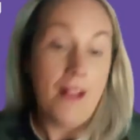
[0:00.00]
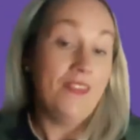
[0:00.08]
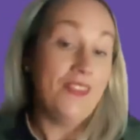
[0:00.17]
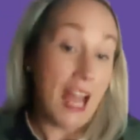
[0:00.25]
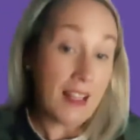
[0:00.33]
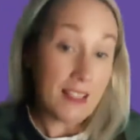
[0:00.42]

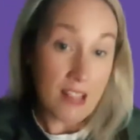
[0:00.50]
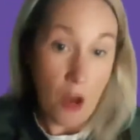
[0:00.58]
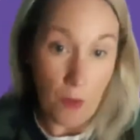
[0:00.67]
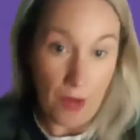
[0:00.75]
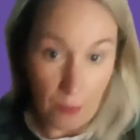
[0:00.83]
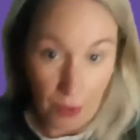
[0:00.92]
That's not
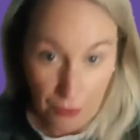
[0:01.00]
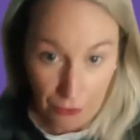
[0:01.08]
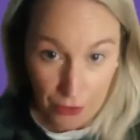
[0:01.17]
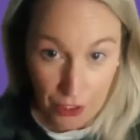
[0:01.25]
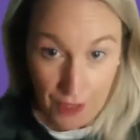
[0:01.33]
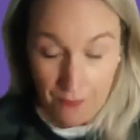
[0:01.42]
what I want for
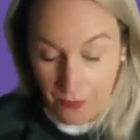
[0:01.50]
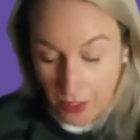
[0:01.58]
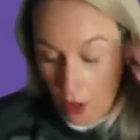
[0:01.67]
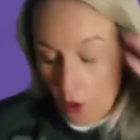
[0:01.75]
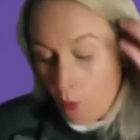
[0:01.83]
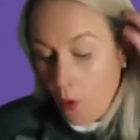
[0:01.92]
you.
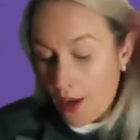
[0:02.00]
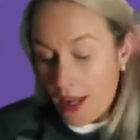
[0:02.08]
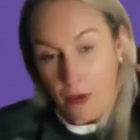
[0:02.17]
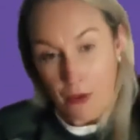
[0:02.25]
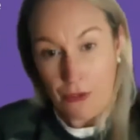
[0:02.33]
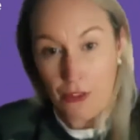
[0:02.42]
What
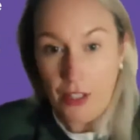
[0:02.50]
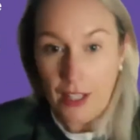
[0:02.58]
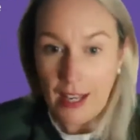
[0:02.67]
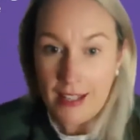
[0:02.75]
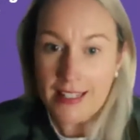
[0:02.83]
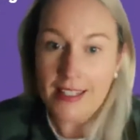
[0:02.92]
I want for you
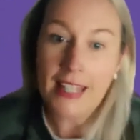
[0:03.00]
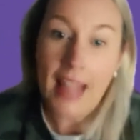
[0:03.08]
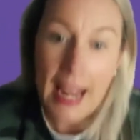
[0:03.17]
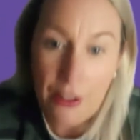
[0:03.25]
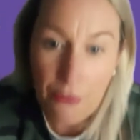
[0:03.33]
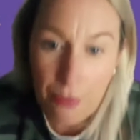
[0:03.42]
guys is the
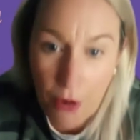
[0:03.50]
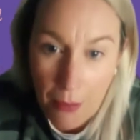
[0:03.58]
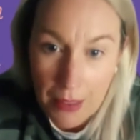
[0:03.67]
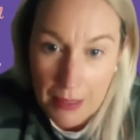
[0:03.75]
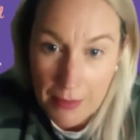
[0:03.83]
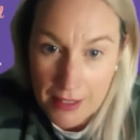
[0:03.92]
kind of
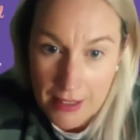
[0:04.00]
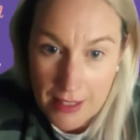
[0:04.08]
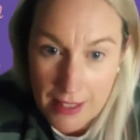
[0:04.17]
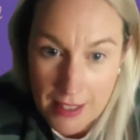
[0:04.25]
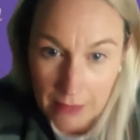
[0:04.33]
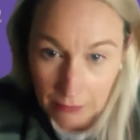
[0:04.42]
property
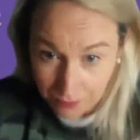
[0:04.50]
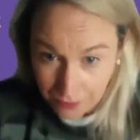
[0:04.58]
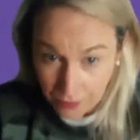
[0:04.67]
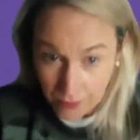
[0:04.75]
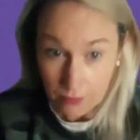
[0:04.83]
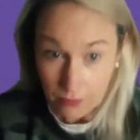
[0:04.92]
business
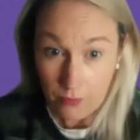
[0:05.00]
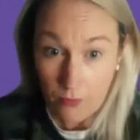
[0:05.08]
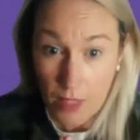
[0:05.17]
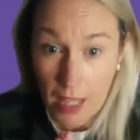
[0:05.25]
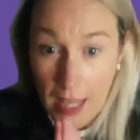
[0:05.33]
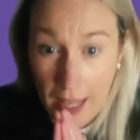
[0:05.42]

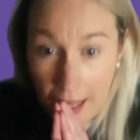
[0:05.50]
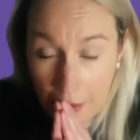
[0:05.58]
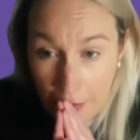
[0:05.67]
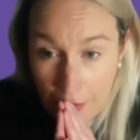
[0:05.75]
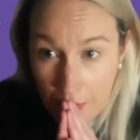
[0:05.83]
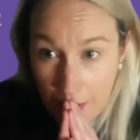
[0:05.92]

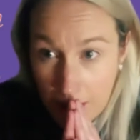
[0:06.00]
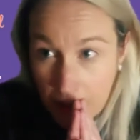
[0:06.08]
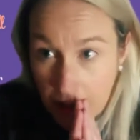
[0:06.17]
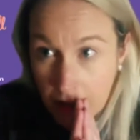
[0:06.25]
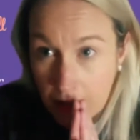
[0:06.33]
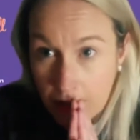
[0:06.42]
that's
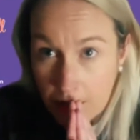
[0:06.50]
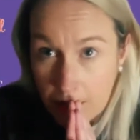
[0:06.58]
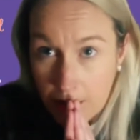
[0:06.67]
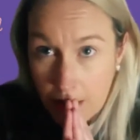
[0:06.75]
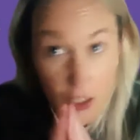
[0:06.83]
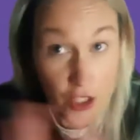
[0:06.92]

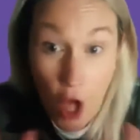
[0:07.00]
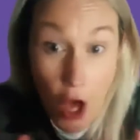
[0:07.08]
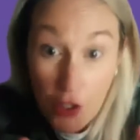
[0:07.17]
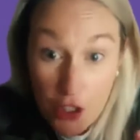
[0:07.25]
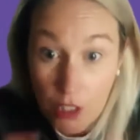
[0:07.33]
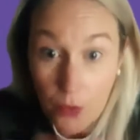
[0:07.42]
not a
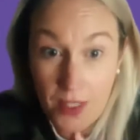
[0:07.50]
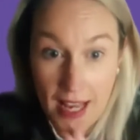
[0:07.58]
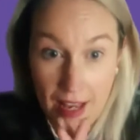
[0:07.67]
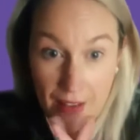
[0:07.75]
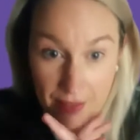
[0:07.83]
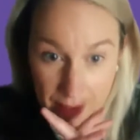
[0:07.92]
slow
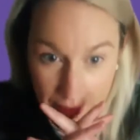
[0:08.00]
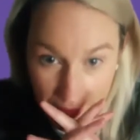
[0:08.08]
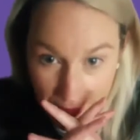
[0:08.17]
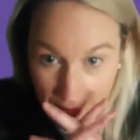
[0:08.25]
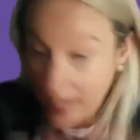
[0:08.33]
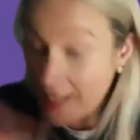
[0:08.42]
death.
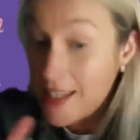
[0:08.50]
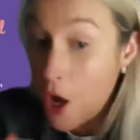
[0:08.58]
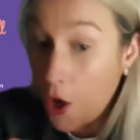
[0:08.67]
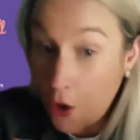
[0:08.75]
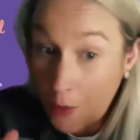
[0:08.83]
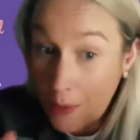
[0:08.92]
That's
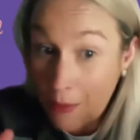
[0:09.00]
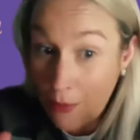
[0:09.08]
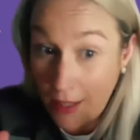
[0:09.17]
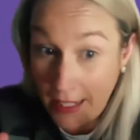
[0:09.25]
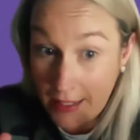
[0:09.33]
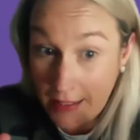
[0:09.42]
not going to be
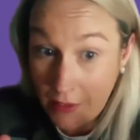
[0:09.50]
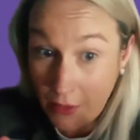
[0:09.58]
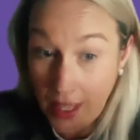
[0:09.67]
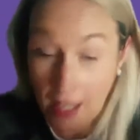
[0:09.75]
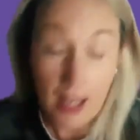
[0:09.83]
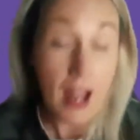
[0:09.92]
pretty,
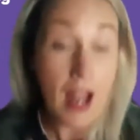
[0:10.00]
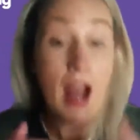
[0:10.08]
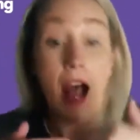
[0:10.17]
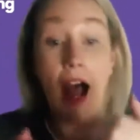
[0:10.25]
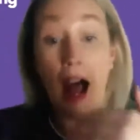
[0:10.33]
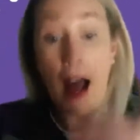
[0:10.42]
okay?
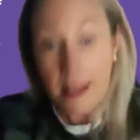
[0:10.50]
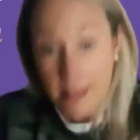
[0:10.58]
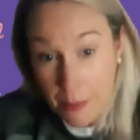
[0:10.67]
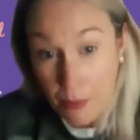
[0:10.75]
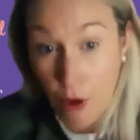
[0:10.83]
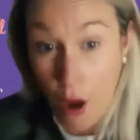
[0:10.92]
As
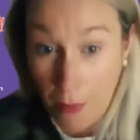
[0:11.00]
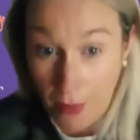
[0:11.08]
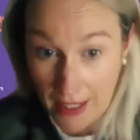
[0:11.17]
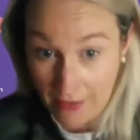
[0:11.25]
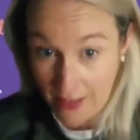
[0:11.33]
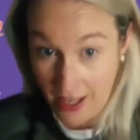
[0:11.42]
a property
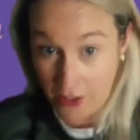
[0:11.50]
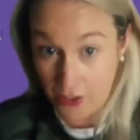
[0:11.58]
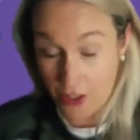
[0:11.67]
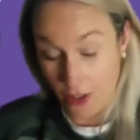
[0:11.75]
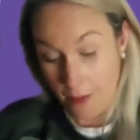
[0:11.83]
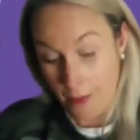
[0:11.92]

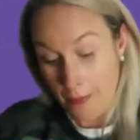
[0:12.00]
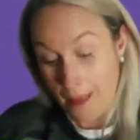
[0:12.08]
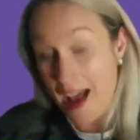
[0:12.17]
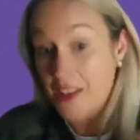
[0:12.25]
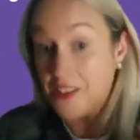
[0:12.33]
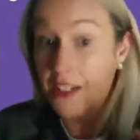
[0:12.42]
investor,
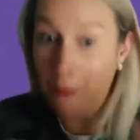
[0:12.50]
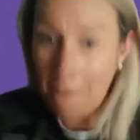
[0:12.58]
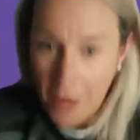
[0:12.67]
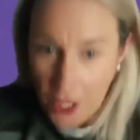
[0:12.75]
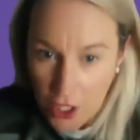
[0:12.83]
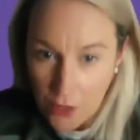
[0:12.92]
as an
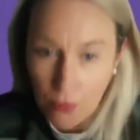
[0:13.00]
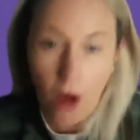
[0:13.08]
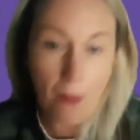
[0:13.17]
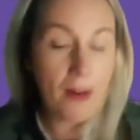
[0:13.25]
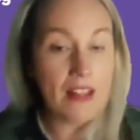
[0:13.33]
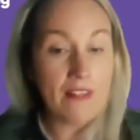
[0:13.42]
ambitious
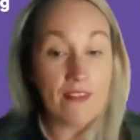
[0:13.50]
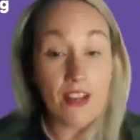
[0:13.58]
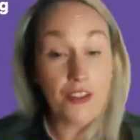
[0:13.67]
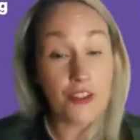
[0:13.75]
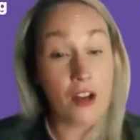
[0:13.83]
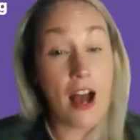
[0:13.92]
property
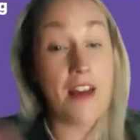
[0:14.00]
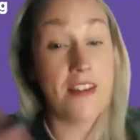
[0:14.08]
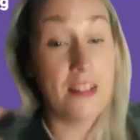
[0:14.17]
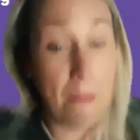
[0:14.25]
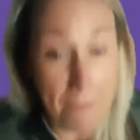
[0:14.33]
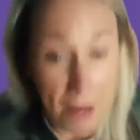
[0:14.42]
investor, as
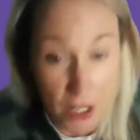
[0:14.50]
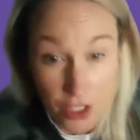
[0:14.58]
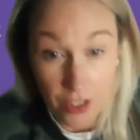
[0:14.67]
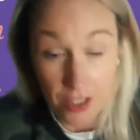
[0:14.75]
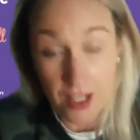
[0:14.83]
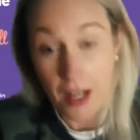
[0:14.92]
an
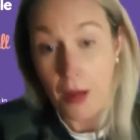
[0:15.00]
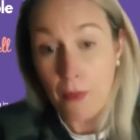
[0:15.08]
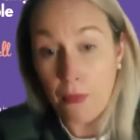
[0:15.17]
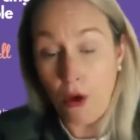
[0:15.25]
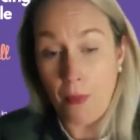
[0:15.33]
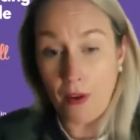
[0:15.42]
ambitious
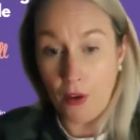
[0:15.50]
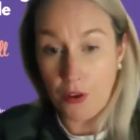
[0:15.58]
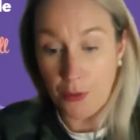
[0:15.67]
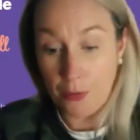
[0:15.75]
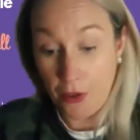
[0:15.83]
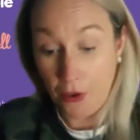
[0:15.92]
property
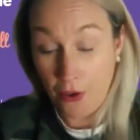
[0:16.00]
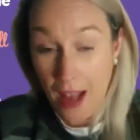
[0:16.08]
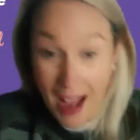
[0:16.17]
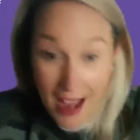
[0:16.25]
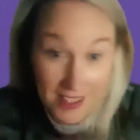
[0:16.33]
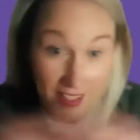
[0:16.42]
entrepreneur,
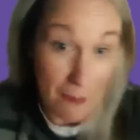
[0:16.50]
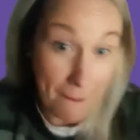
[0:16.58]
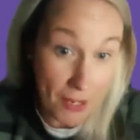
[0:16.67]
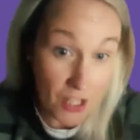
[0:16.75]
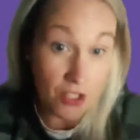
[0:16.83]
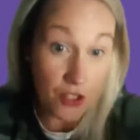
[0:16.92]
as an
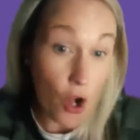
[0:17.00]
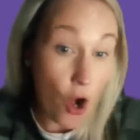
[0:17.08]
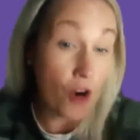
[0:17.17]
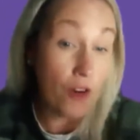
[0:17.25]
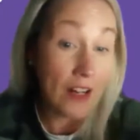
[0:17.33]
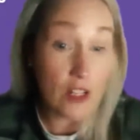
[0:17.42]
ambitious,
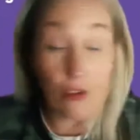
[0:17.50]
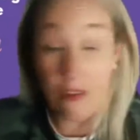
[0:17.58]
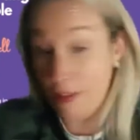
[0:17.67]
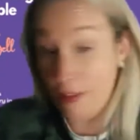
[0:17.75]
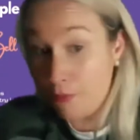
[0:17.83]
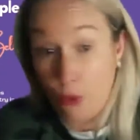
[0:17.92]
hungry,
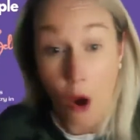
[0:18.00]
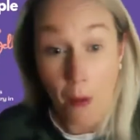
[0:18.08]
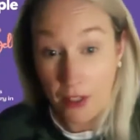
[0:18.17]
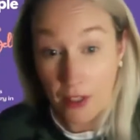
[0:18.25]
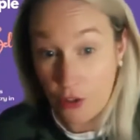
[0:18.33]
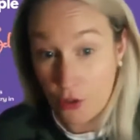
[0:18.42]
driven
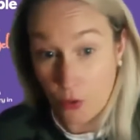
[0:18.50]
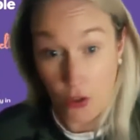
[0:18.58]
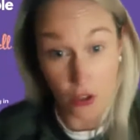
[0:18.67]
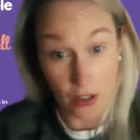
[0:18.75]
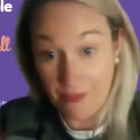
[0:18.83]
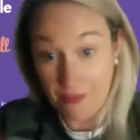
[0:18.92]
property
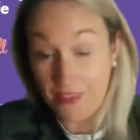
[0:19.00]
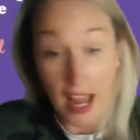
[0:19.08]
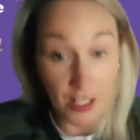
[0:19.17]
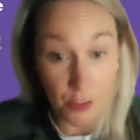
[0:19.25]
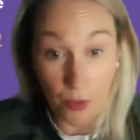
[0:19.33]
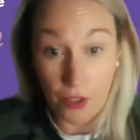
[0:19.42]
sourcer, if
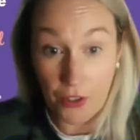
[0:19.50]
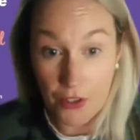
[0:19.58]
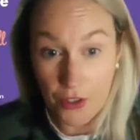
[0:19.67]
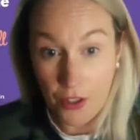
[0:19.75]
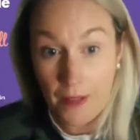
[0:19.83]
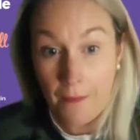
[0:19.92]
that's what you're
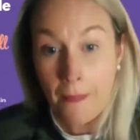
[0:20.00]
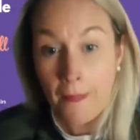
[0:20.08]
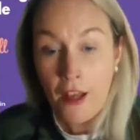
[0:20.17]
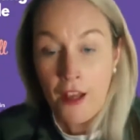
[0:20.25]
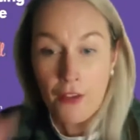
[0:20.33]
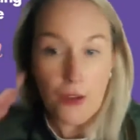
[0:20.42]
doing,
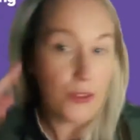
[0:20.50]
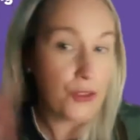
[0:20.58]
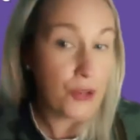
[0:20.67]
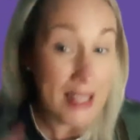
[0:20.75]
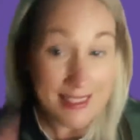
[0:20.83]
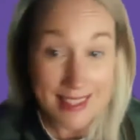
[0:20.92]
there are
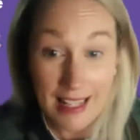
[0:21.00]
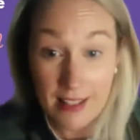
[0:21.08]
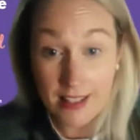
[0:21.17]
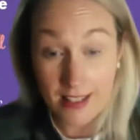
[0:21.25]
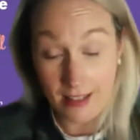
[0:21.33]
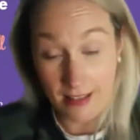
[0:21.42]
three
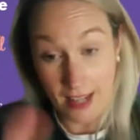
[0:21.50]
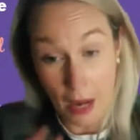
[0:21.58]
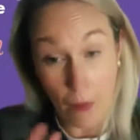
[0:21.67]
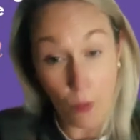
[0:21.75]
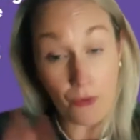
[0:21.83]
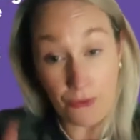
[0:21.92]
things that I
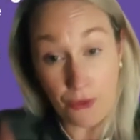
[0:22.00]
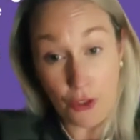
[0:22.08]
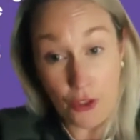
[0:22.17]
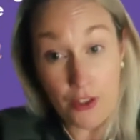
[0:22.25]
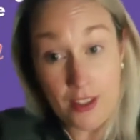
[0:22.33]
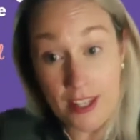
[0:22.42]
want for
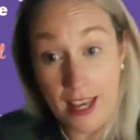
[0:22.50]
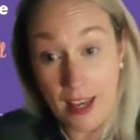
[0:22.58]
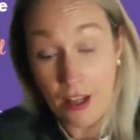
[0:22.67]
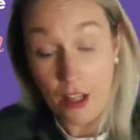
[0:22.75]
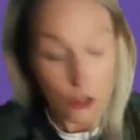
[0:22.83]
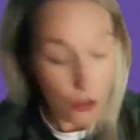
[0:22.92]
you instead.
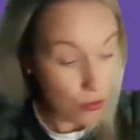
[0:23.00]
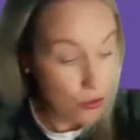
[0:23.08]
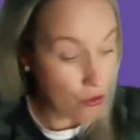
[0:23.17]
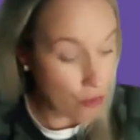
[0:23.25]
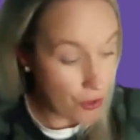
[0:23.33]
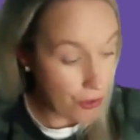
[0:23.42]
So
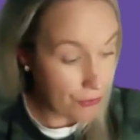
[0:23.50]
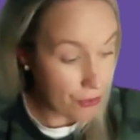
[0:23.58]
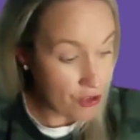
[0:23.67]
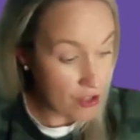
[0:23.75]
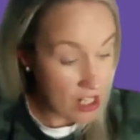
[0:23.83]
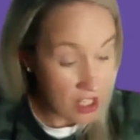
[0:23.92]
screw the
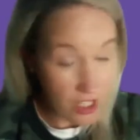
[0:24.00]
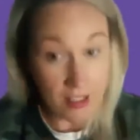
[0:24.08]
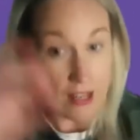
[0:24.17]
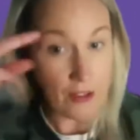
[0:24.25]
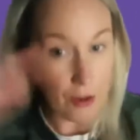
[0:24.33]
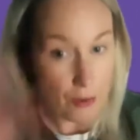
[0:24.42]

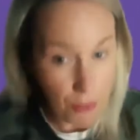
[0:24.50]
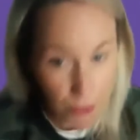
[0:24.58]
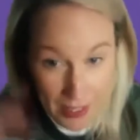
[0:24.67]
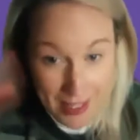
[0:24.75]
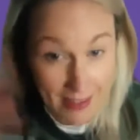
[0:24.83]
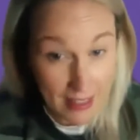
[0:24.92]
frustrations. There are
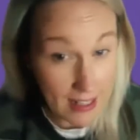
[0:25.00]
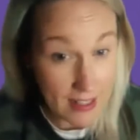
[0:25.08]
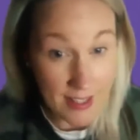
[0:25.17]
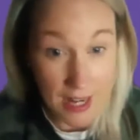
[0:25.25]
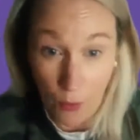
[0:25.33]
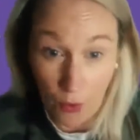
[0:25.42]
three things
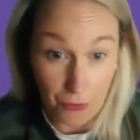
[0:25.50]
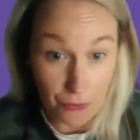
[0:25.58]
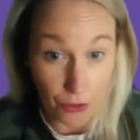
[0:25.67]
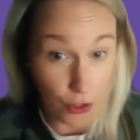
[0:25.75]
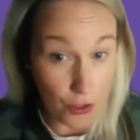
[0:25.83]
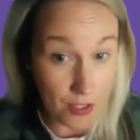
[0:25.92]
that I want for
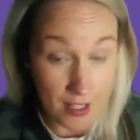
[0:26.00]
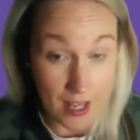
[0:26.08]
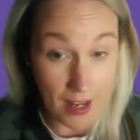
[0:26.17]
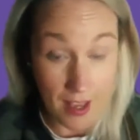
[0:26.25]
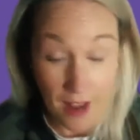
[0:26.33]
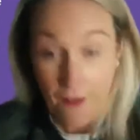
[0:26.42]
you instead.